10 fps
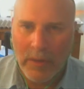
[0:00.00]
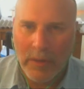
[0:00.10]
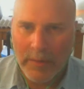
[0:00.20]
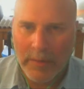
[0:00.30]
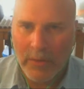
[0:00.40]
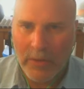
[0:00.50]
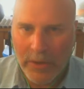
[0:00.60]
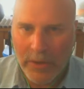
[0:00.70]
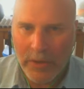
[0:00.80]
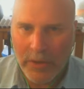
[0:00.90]
biblical
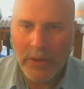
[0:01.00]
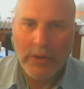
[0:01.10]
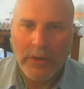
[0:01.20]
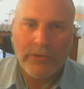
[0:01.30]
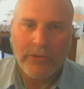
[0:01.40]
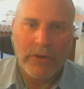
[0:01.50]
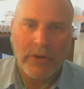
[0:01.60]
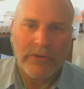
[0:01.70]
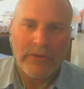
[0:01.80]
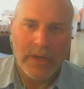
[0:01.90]
year
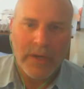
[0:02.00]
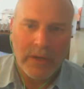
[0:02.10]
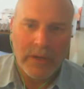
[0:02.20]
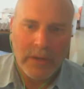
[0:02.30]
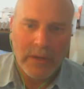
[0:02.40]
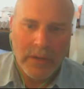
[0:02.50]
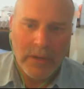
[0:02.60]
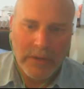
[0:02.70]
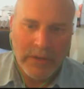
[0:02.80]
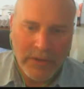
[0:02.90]
starts in
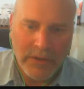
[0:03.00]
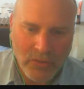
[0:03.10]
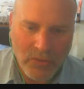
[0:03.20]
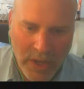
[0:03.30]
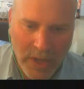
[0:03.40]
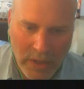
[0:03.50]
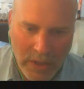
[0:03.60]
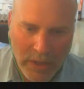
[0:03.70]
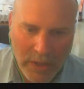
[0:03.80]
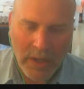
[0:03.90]
Tishrei
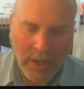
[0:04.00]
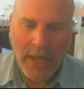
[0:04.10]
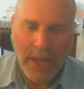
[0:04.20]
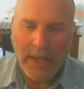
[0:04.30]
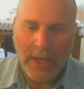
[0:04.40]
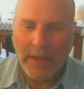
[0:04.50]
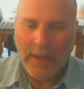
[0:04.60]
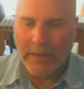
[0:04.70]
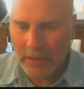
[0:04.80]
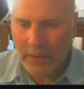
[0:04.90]
and
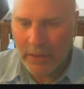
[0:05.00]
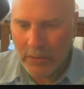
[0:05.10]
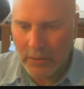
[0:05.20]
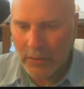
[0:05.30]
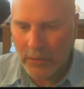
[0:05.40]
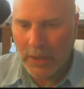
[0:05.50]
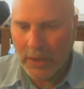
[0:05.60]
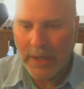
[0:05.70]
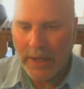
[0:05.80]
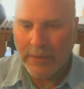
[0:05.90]
ends in Elul,
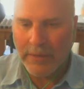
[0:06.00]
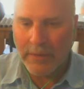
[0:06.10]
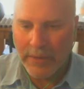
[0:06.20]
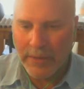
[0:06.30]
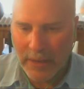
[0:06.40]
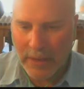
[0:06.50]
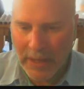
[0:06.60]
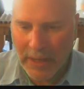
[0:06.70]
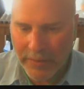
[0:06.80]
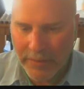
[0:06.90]
and the the
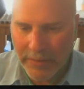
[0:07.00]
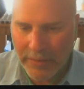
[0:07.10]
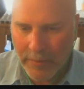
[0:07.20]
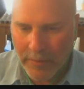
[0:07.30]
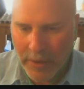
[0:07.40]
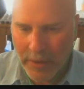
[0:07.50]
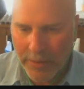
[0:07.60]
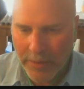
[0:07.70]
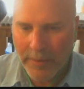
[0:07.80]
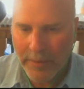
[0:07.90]
eleventh
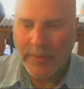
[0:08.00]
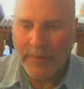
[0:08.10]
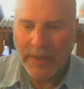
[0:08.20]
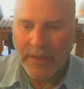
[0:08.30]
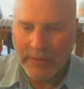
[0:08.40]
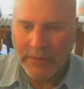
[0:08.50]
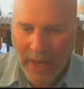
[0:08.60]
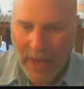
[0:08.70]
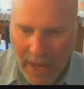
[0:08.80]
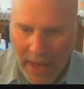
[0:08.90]
month is
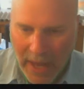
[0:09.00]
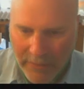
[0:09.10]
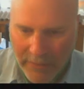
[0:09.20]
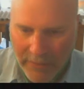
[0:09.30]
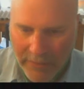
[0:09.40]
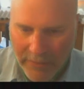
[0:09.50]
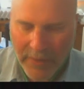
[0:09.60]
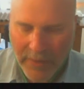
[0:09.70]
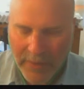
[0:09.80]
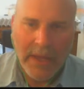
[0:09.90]
Av.
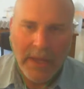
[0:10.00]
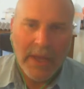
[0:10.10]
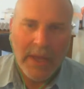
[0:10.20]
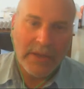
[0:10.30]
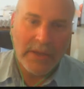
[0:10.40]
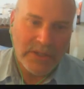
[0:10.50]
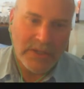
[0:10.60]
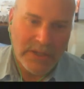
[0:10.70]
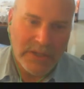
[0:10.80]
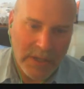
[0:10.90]
I'll just,
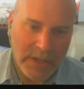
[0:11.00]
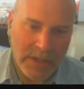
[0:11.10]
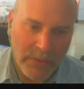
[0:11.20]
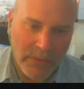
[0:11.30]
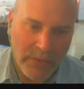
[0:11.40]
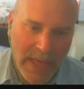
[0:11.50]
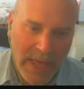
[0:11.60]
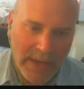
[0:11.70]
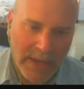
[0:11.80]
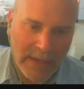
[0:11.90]
uh, so that
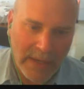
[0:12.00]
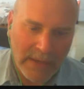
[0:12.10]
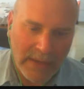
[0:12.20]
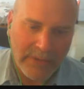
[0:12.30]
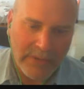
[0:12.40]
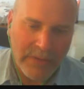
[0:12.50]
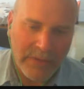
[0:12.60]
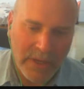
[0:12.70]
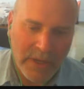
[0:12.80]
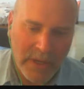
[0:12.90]
is
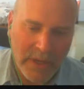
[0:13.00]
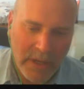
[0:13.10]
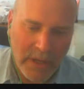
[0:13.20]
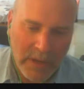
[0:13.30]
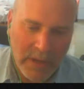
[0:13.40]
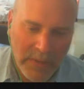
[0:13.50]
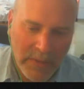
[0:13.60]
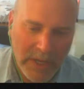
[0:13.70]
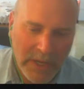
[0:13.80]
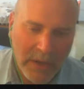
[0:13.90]
the
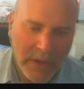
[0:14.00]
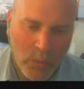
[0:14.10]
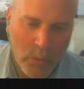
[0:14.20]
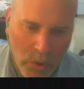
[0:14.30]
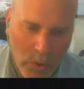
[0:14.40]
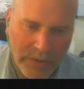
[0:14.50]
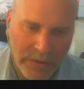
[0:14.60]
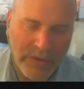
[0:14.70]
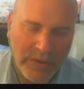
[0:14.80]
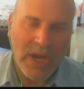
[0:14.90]
meaning of the word
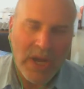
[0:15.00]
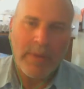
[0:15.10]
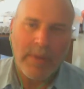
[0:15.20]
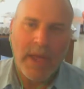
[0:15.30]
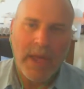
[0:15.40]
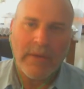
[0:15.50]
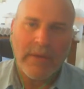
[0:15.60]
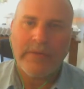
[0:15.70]
Tisha B'Av.